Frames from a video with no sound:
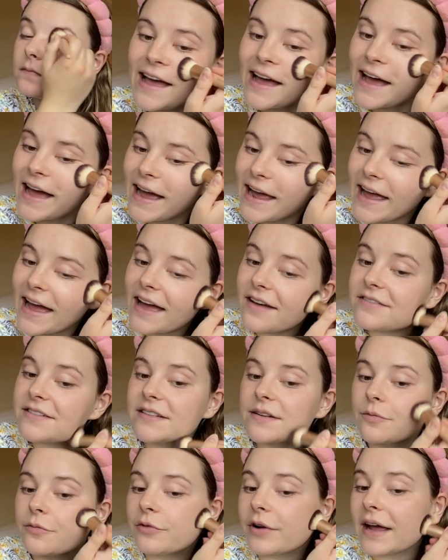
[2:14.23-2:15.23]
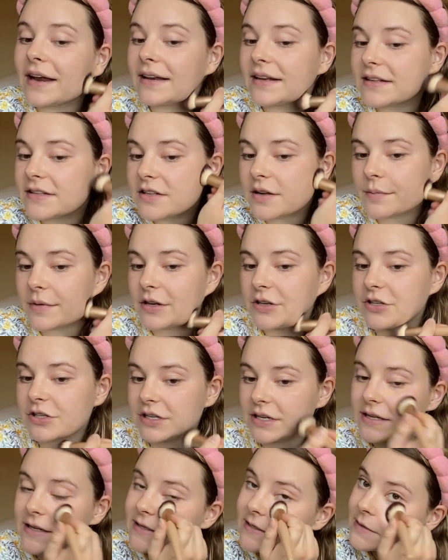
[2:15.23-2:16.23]
I have some redness on my
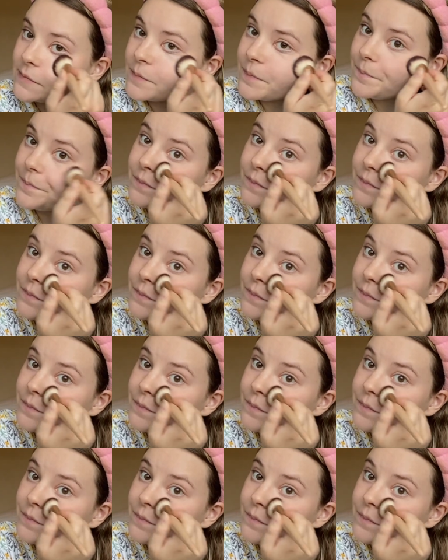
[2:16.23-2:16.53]
cheeks.